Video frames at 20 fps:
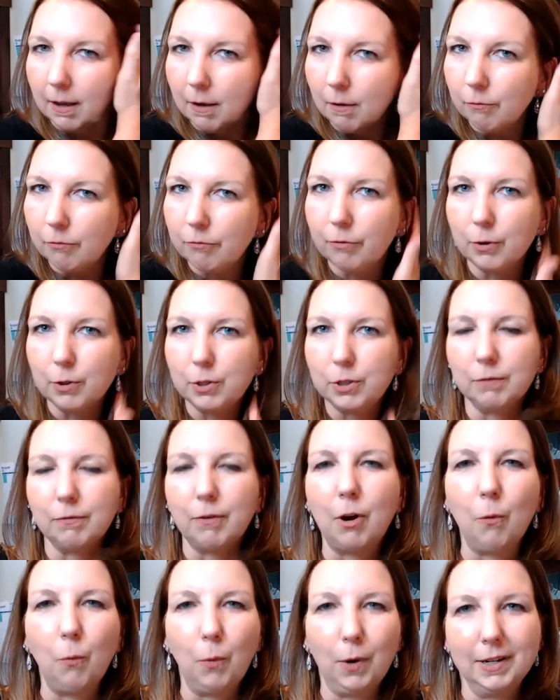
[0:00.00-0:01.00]
First of
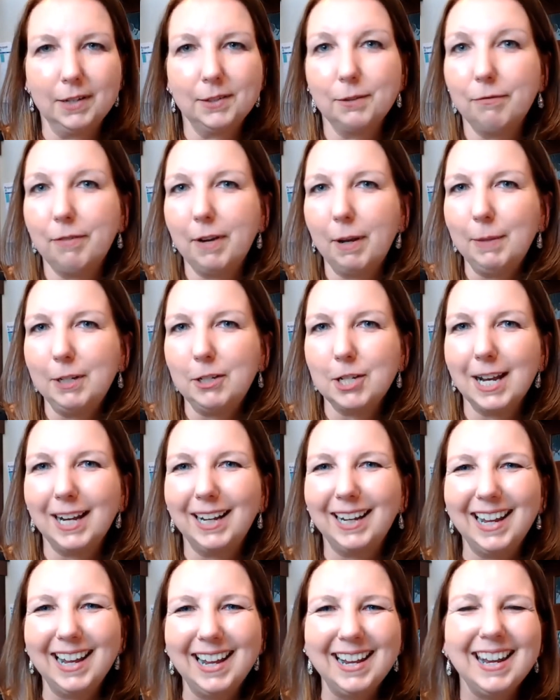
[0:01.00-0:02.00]
all, what is a family
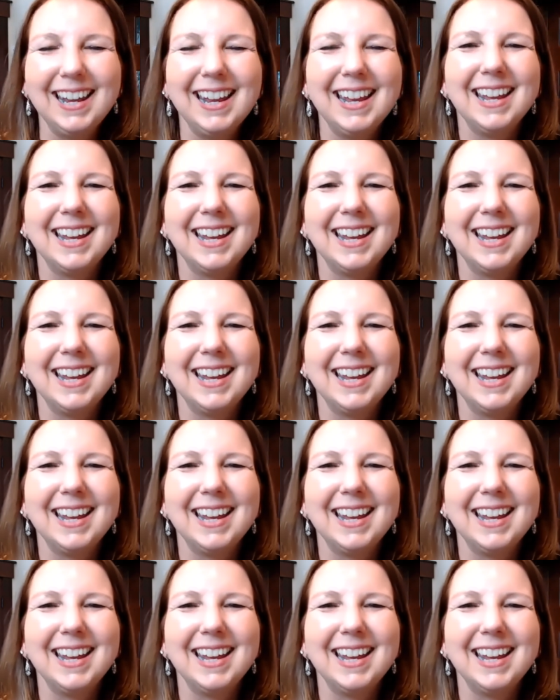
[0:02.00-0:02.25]
check-in?